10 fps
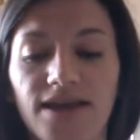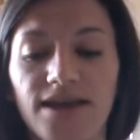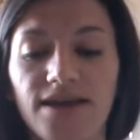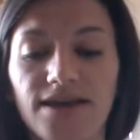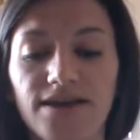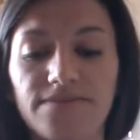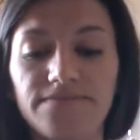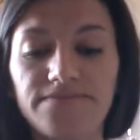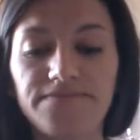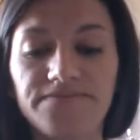
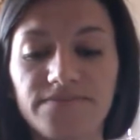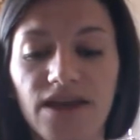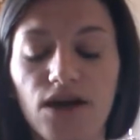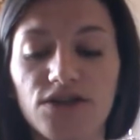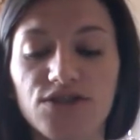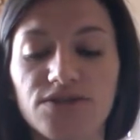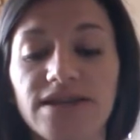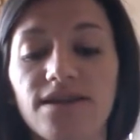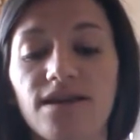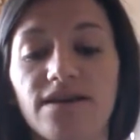They also did
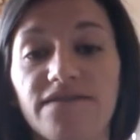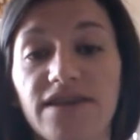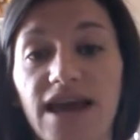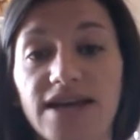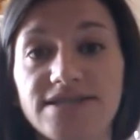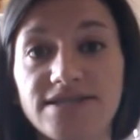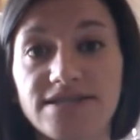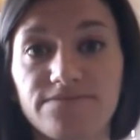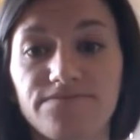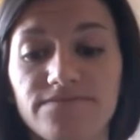a lot of
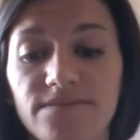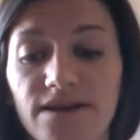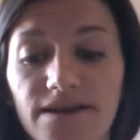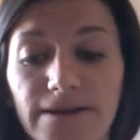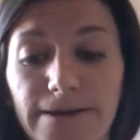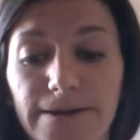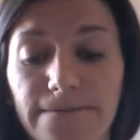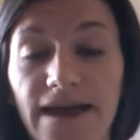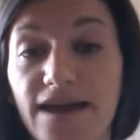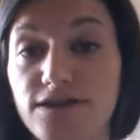casts,
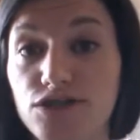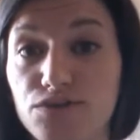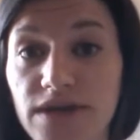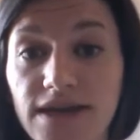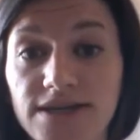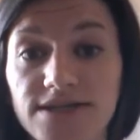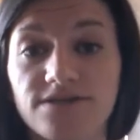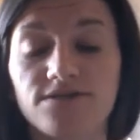X-rays.